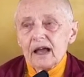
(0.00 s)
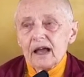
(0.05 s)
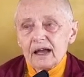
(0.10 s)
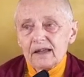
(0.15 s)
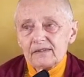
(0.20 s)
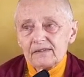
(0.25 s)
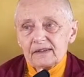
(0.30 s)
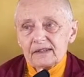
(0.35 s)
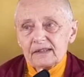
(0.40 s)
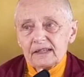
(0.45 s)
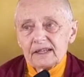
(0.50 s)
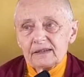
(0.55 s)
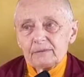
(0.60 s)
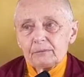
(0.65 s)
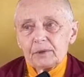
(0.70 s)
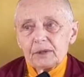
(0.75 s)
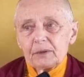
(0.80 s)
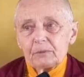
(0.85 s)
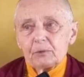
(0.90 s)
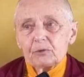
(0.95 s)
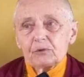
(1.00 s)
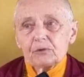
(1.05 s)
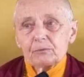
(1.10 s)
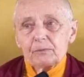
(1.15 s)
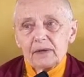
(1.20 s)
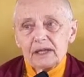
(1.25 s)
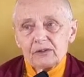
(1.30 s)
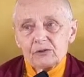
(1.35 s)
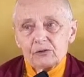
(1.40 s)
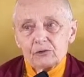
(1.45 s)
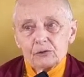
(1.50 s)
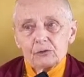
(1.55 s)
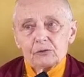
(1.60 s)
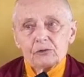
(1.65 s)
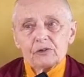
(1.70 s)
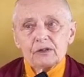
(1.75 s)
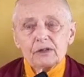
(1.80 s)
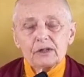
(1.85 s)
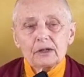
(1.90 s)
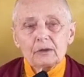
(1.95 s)
and the lay people's main
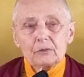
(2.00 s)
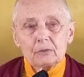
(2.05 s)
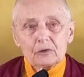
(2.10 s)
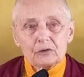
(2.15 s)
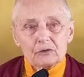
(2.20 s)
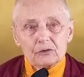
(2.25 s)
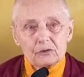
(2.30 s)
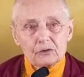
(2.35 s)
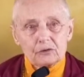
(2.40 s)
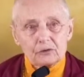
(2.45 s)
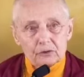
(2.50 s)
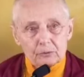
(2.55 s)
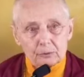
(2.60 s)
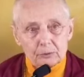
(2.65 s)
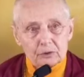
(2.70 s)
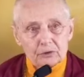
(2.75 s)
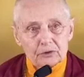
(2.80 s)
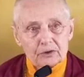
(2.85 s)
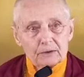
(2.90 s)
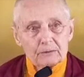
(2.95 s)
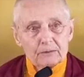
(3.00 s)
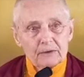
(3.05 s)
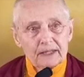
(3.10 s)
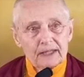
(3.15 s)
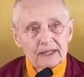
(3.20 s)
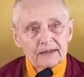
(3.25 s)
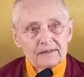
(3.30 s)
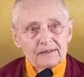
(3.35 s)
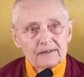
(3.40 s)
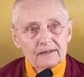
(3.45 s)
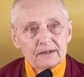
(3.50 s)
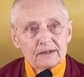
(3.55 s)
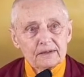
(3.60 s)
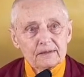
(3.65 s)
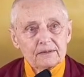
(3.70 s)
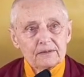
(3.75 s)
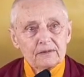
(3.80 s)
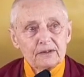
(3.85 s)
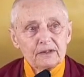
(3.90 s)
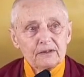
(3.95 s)
duty was to support the
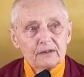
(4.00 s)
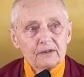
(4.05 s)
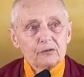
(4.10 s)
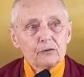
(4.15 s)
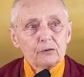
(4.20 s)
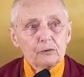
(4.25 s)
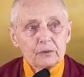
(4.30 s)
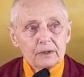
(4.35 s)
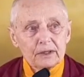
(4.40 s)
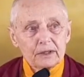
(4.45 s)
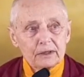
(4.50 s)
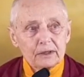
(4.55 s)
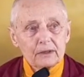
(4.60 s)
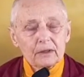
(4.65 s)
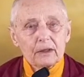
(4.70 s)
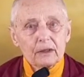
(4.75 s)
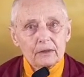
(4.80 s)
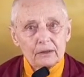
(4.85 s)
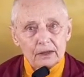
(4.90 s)
monastics in doing